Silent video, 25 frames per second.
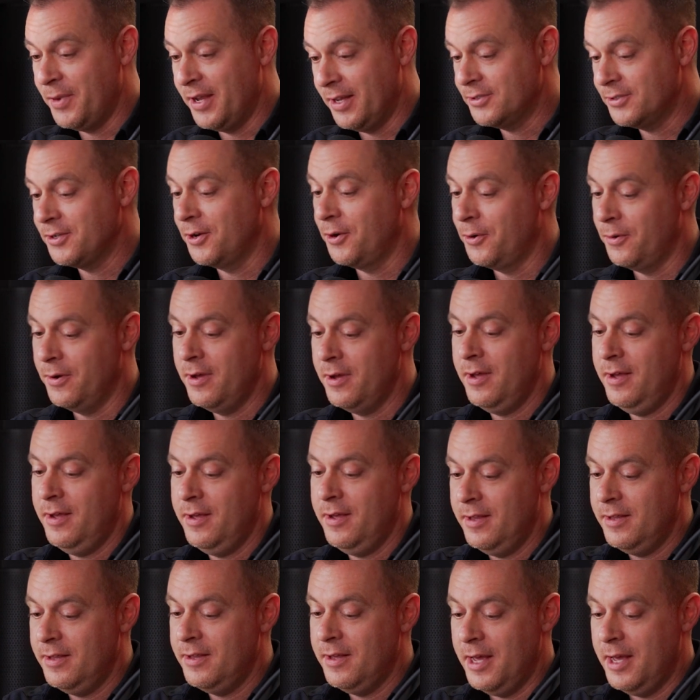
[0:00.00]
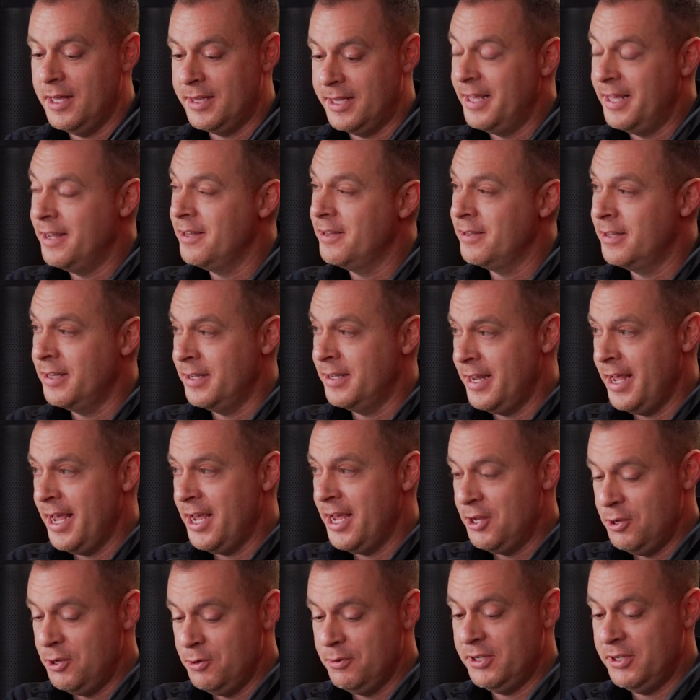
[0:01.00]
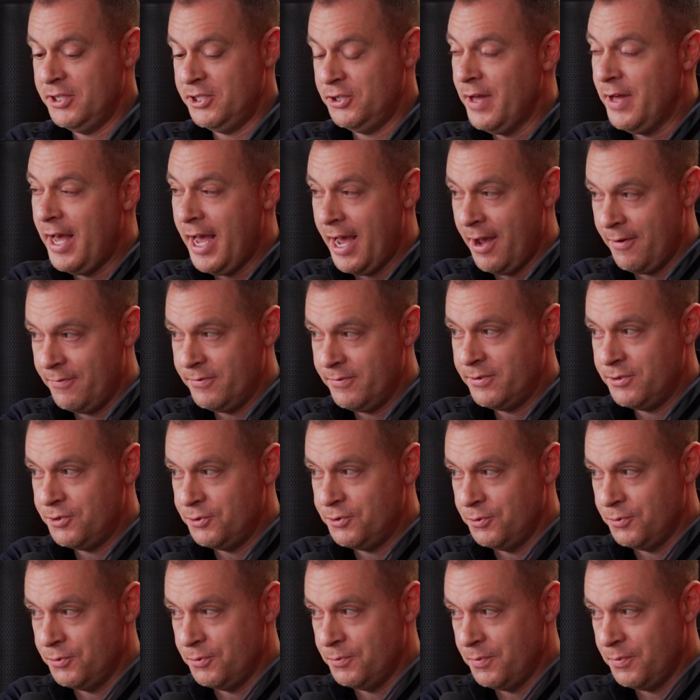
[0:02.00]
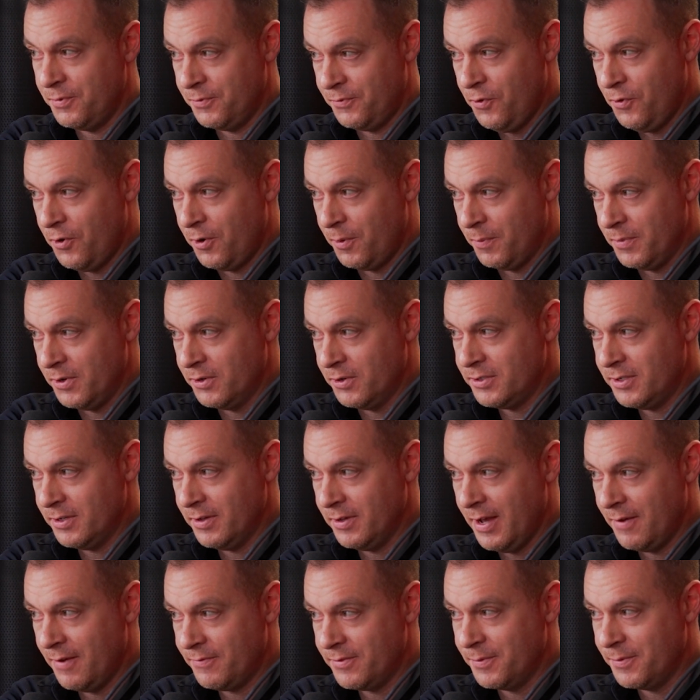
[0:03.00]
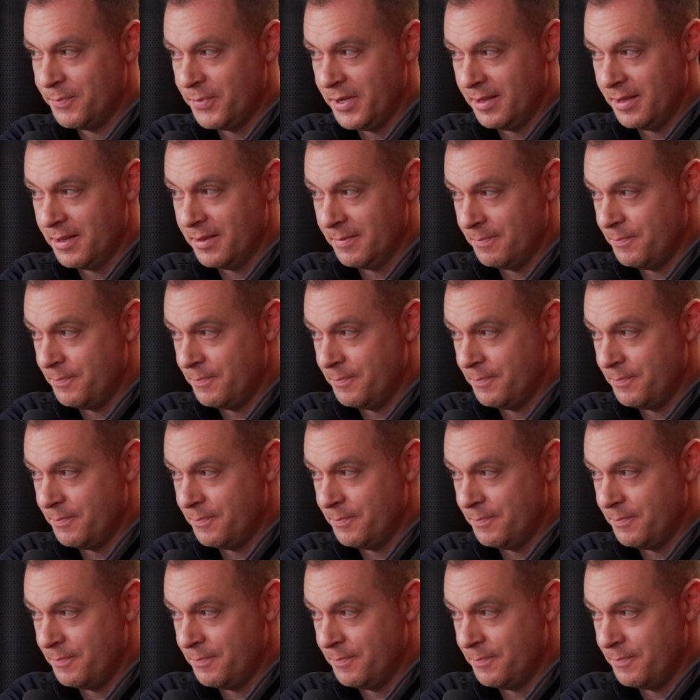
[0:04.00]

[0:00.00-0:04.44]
I mean, so at the end of the day, you still have to perform. You still have to be the